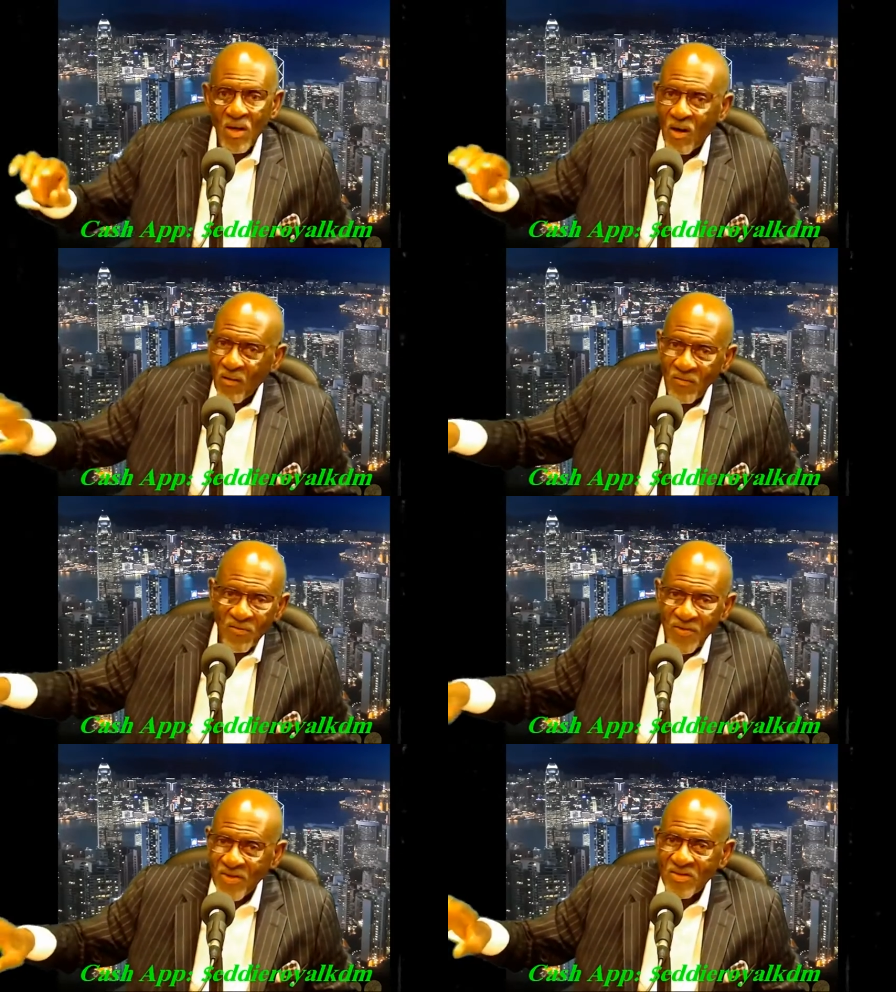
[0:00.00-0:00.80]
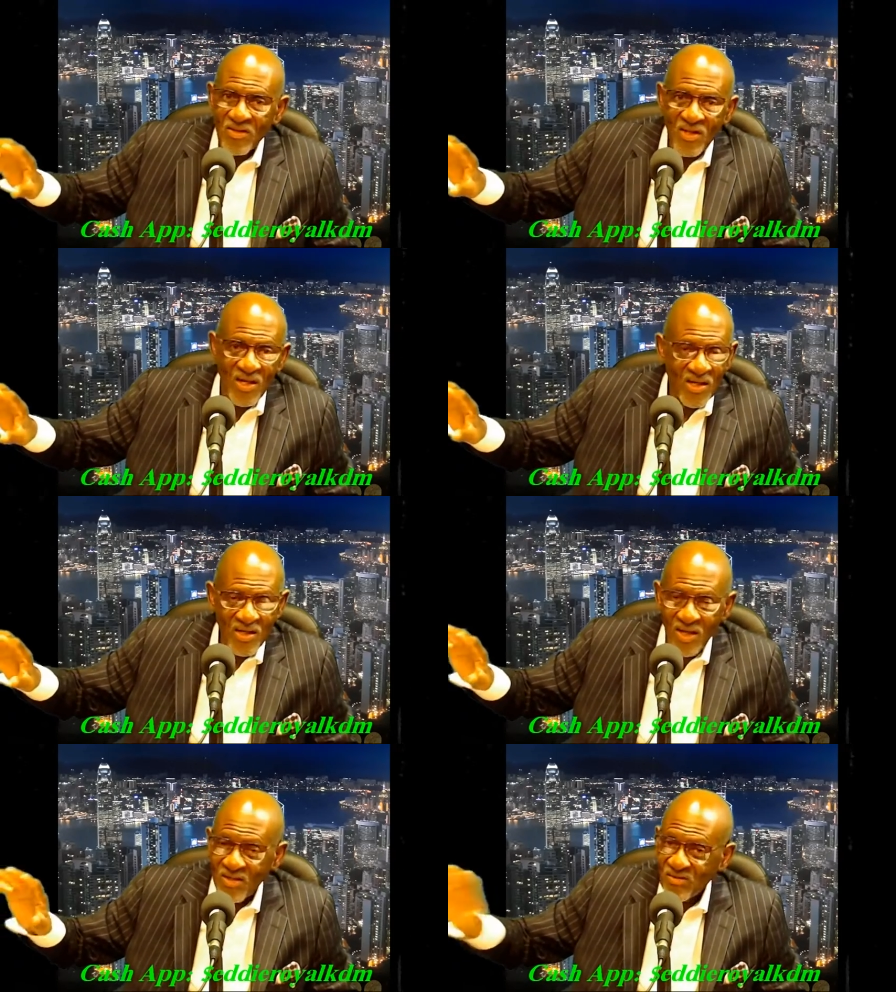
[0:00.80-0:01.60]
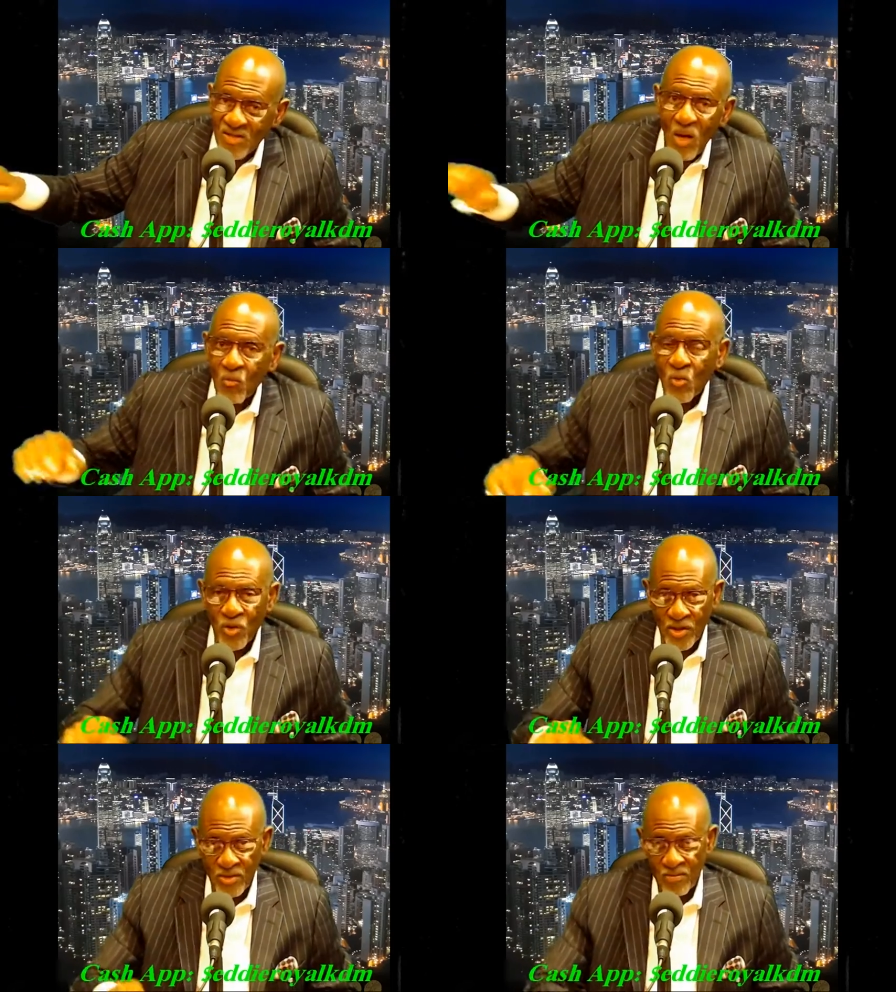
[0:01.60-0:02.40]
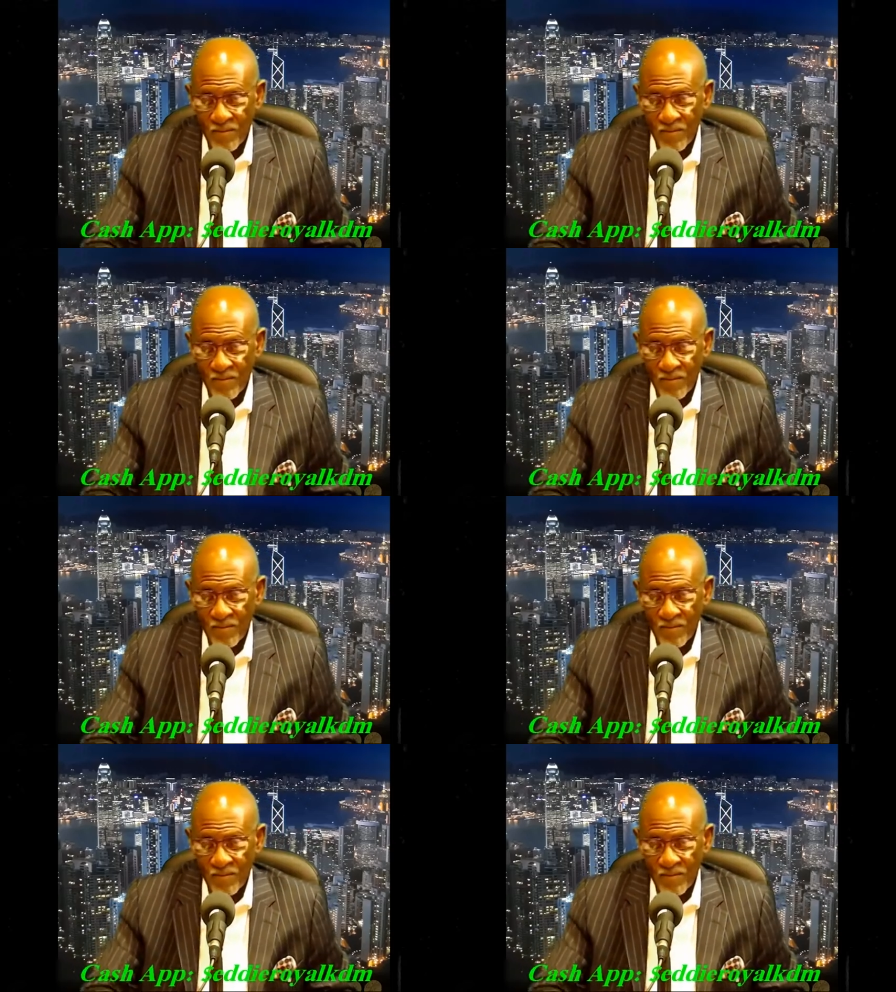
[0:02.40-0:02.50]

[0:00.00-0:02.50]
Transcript: other things and it, and it stopped working.